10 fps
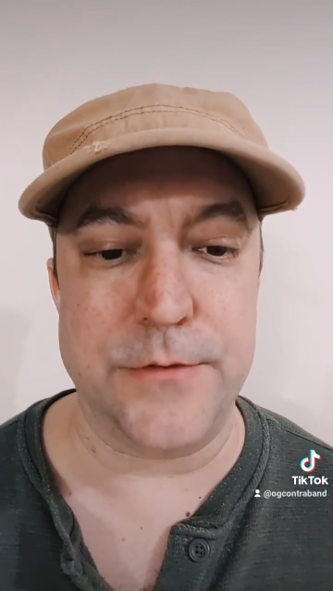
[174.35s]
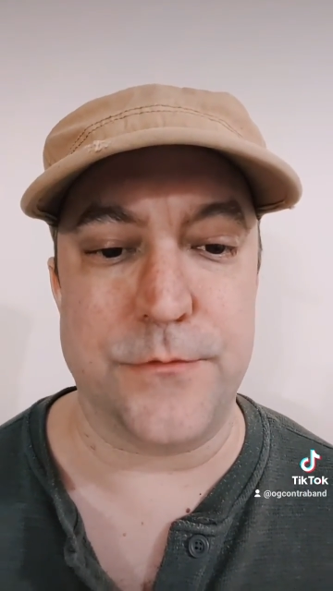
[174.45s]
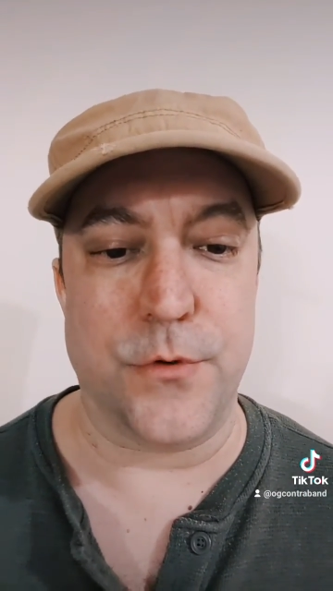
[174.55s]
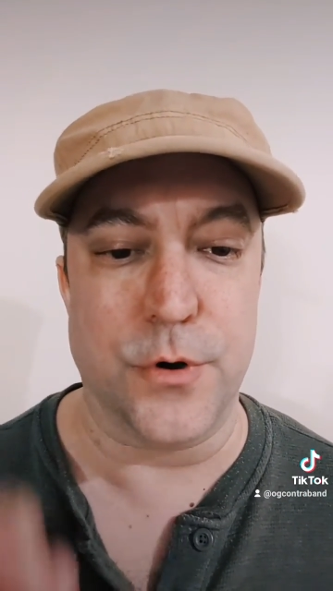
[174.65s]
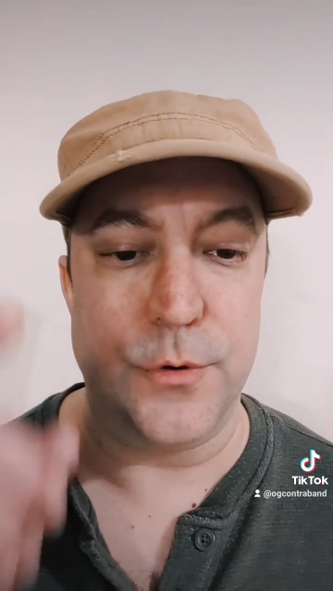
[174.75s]

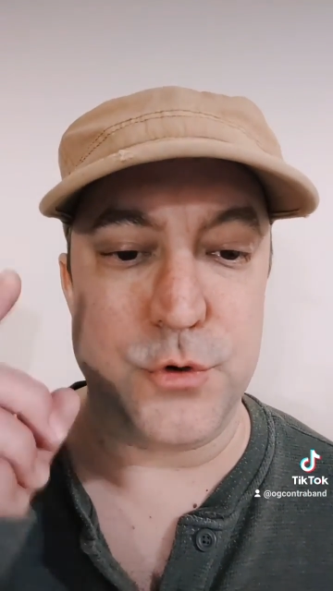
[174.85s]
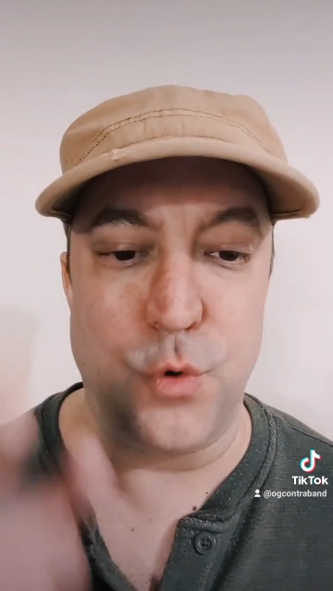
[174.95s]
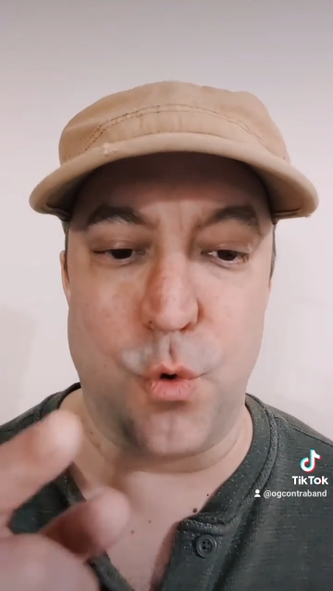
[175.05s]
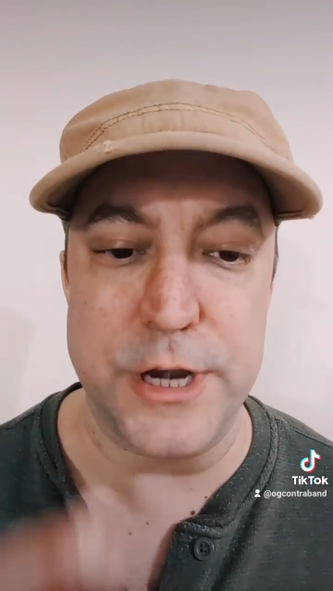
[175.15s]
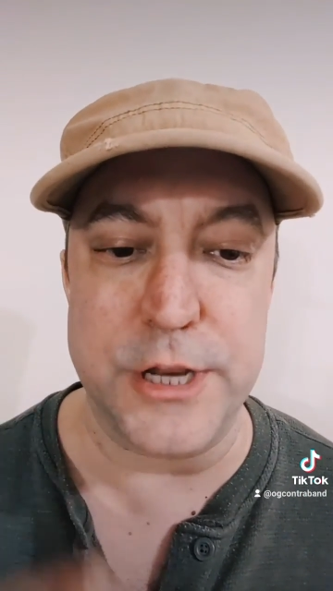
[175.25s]
for
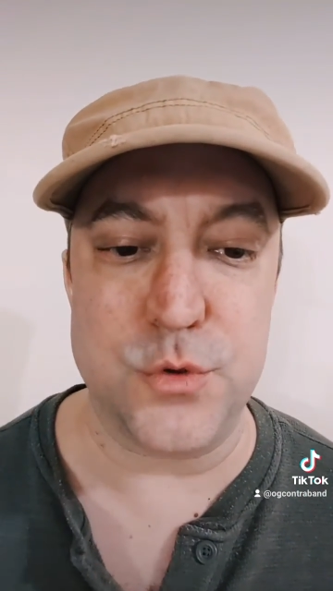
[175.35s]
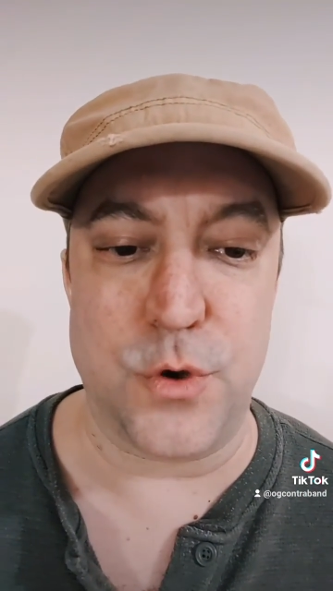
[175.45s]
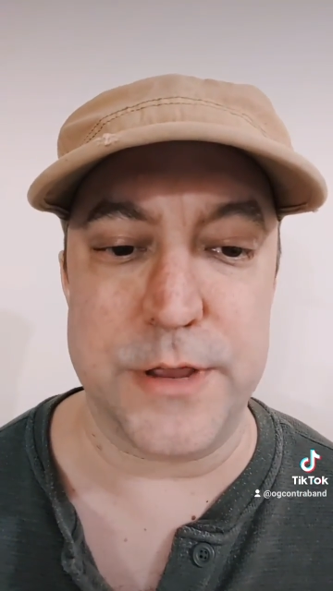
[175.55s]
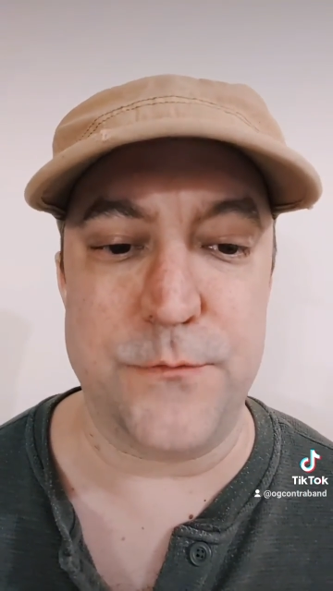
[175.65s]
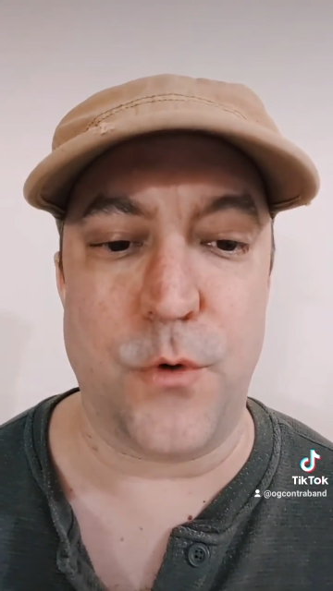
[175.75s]

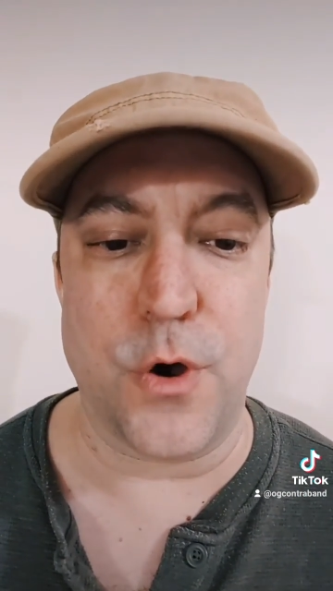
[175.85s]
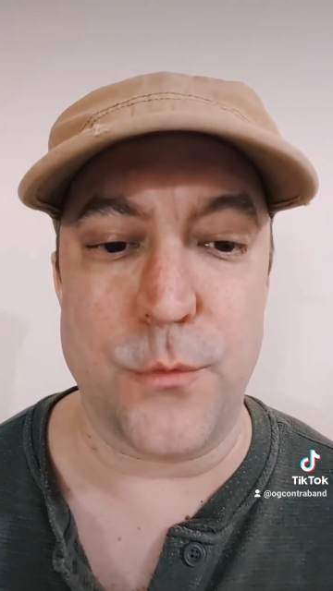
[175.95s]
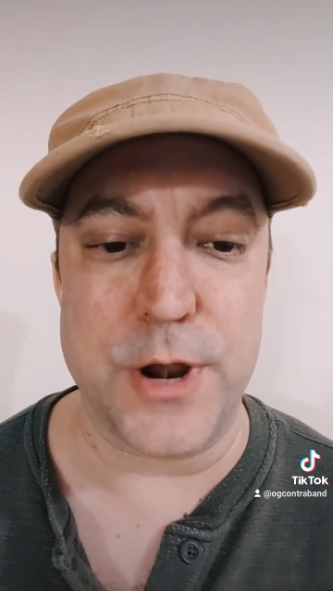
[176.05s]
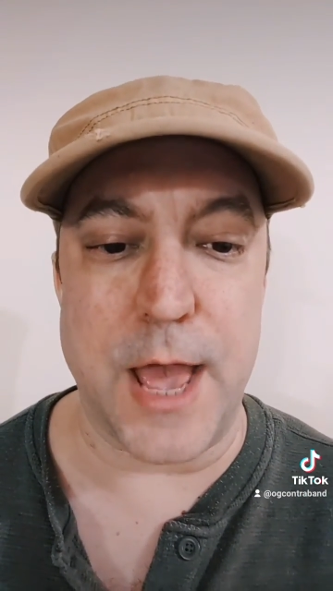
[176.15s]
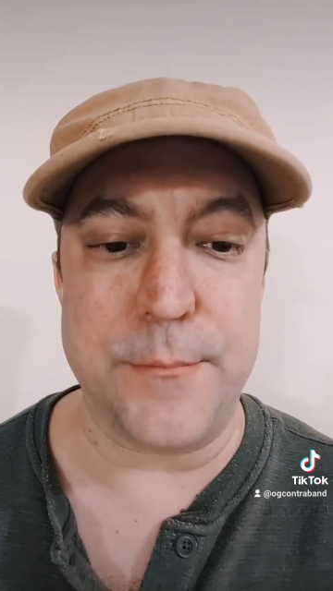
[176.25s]
2024
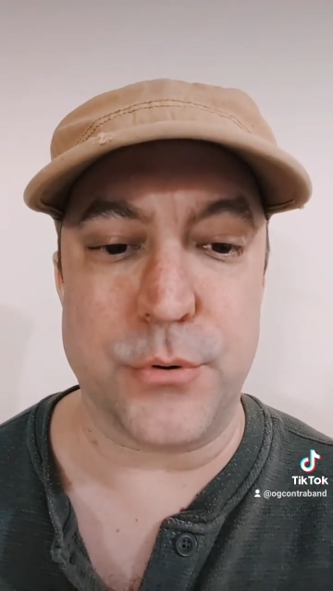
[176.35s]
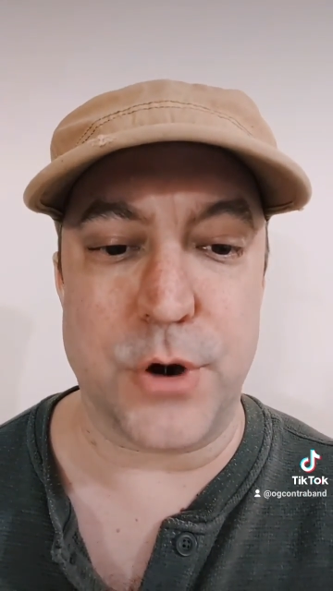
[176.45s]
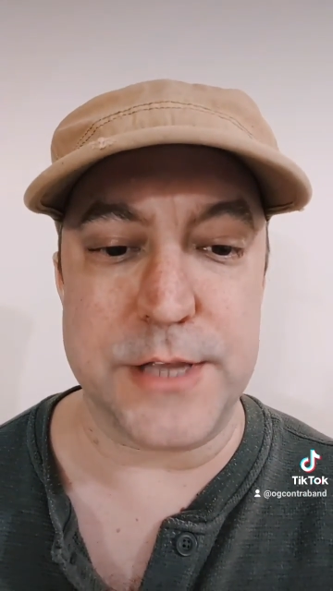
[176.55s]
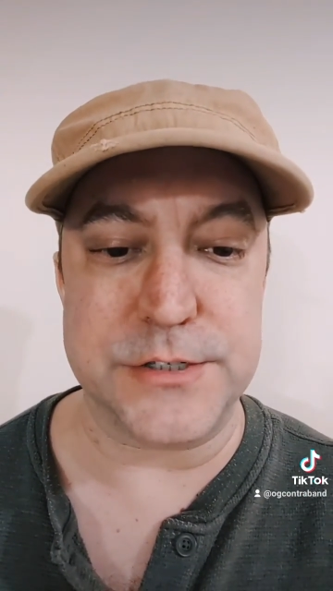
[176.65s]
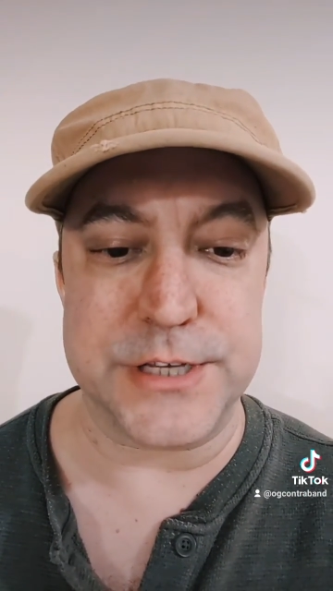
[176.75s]
when I'm
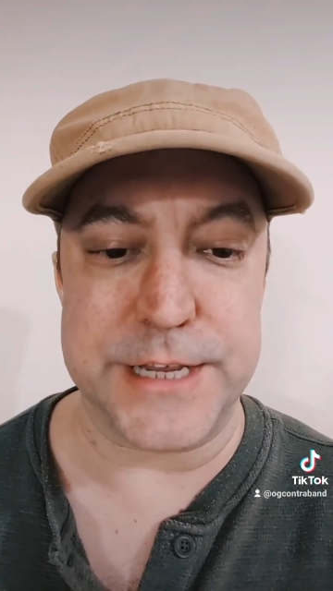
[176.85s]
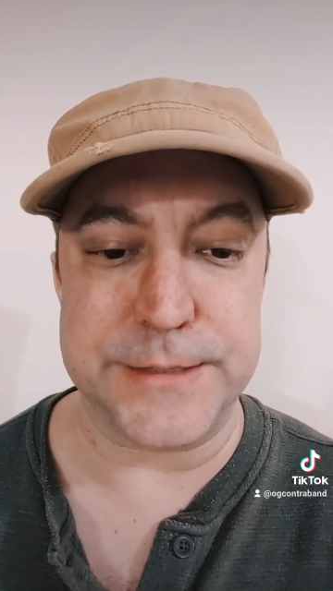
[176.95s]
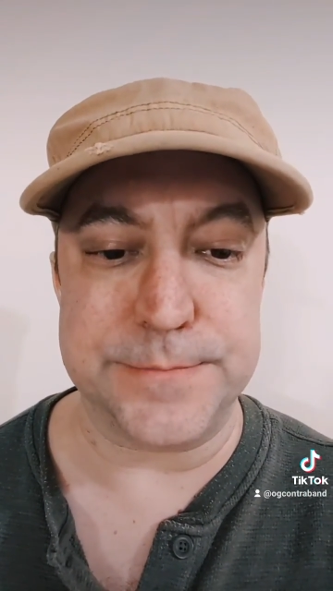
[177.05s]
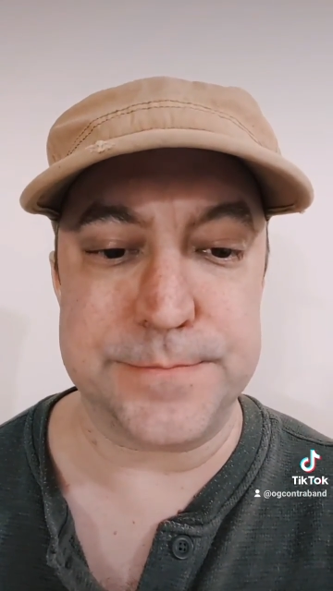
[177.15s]
president.